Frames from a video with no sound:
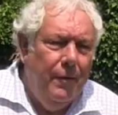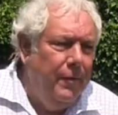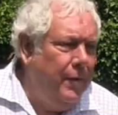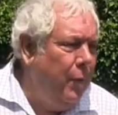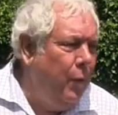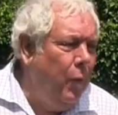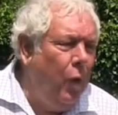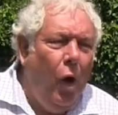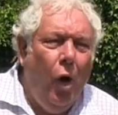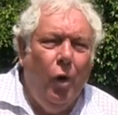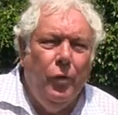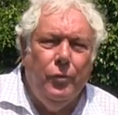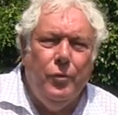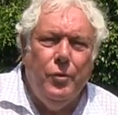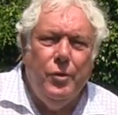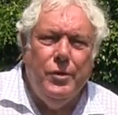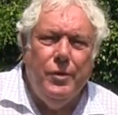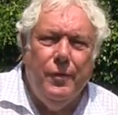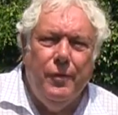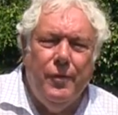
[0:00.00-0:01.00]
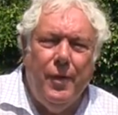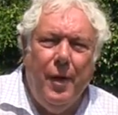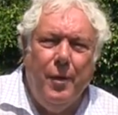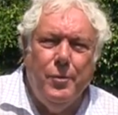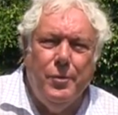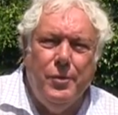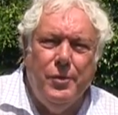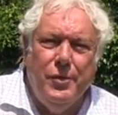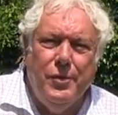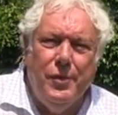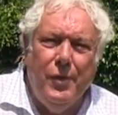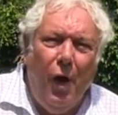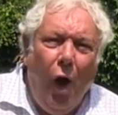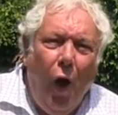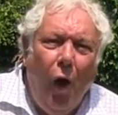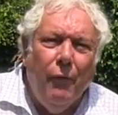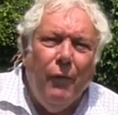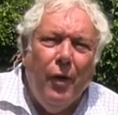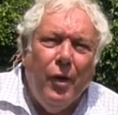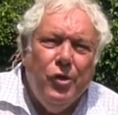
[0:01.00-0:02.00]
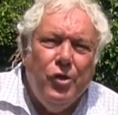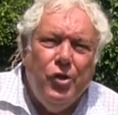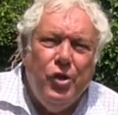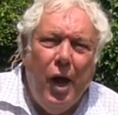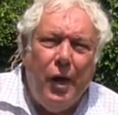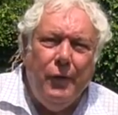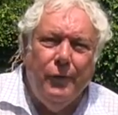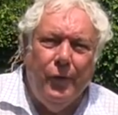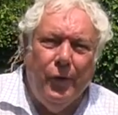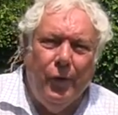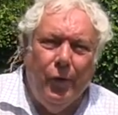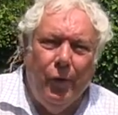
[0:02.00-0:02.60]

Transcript: there were hundreds of thousands of chafer